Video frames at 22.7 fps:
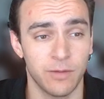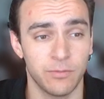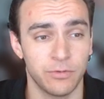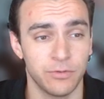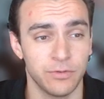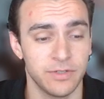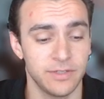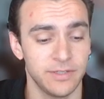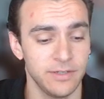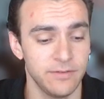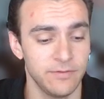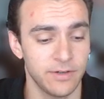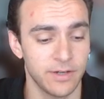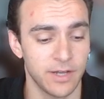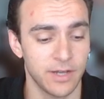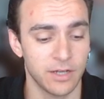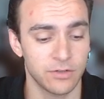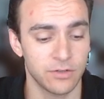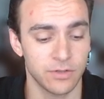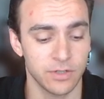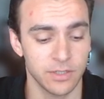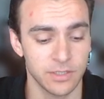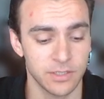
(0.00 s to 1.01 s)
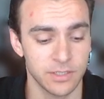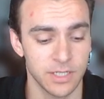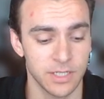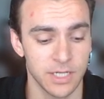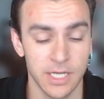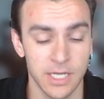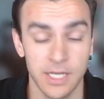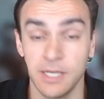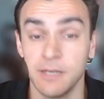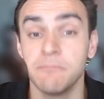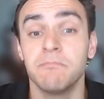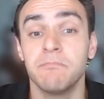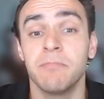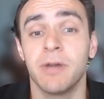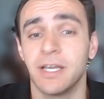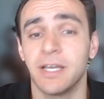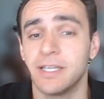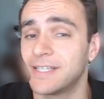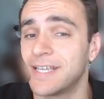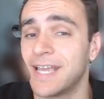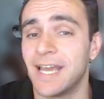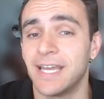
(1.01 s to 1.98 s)
a receiving address by
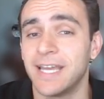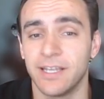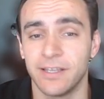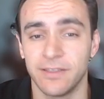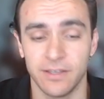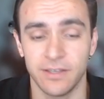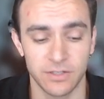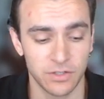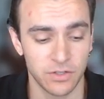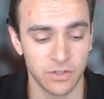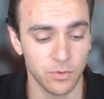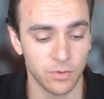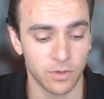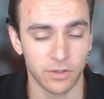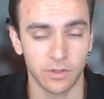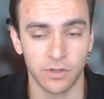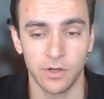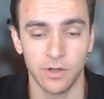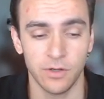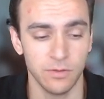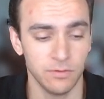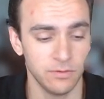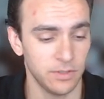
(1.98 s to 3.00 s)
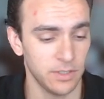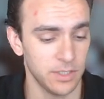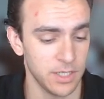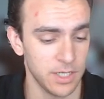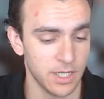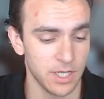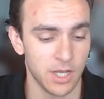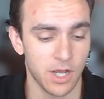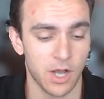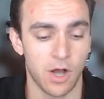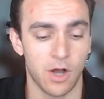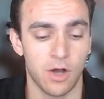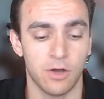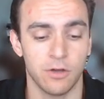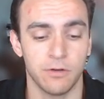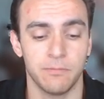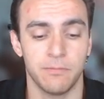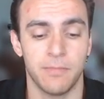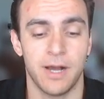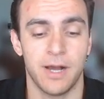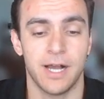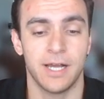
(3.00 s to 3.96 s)
scanning this QR code on
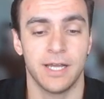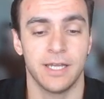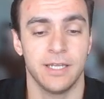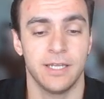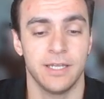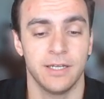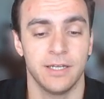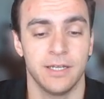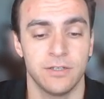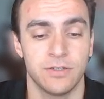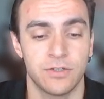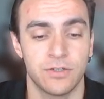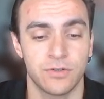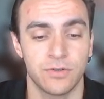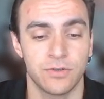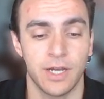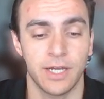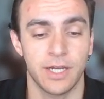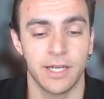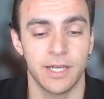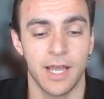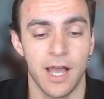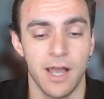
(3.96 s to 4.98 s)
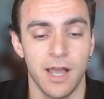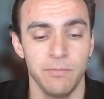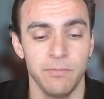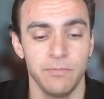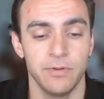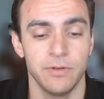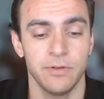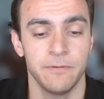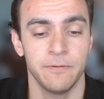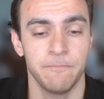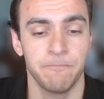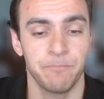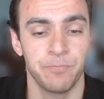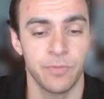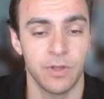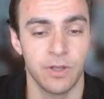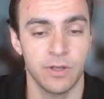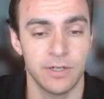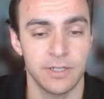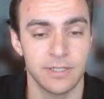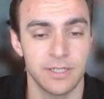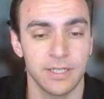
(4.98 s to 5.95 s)
my Strike app.
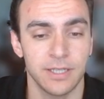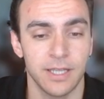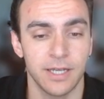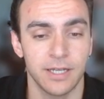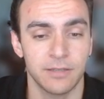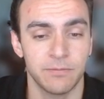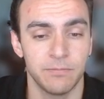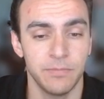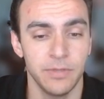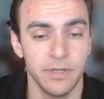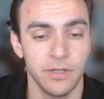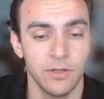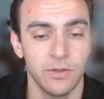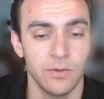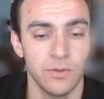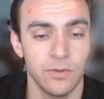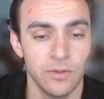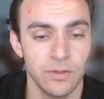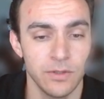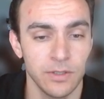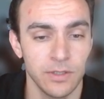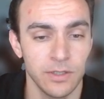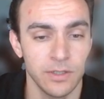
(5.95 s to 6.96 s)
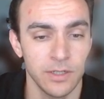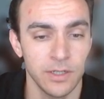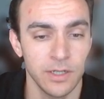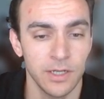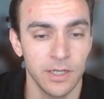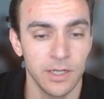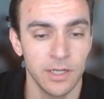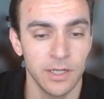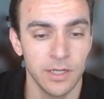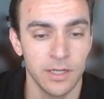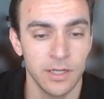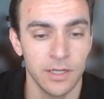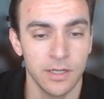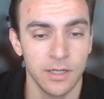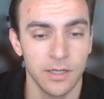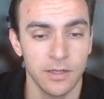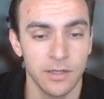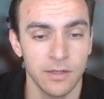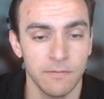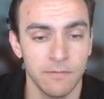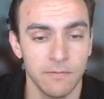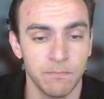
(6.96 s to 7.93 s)
I'm going to select Bitcoin.
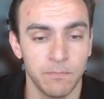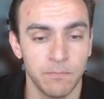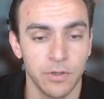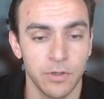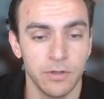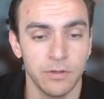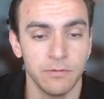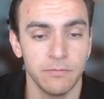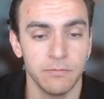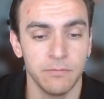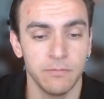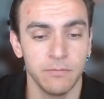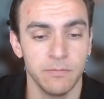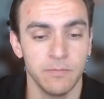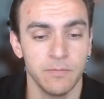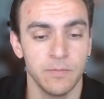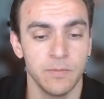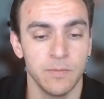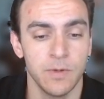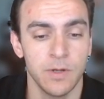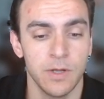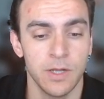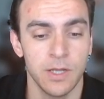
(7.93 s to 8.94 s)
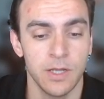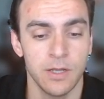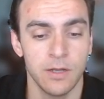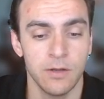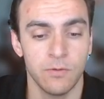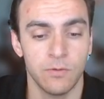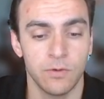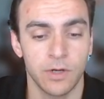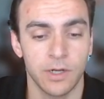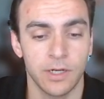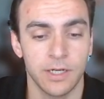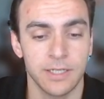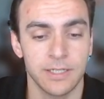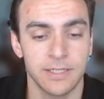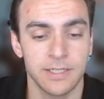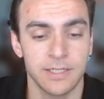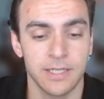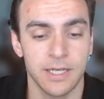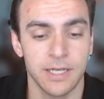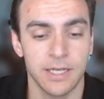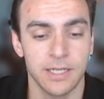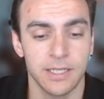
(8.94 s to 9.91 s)
Boom. We're going to
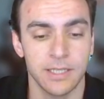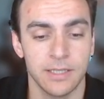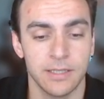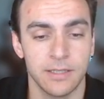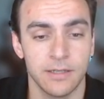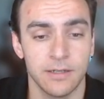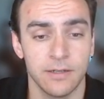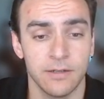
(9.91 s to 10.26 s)
send,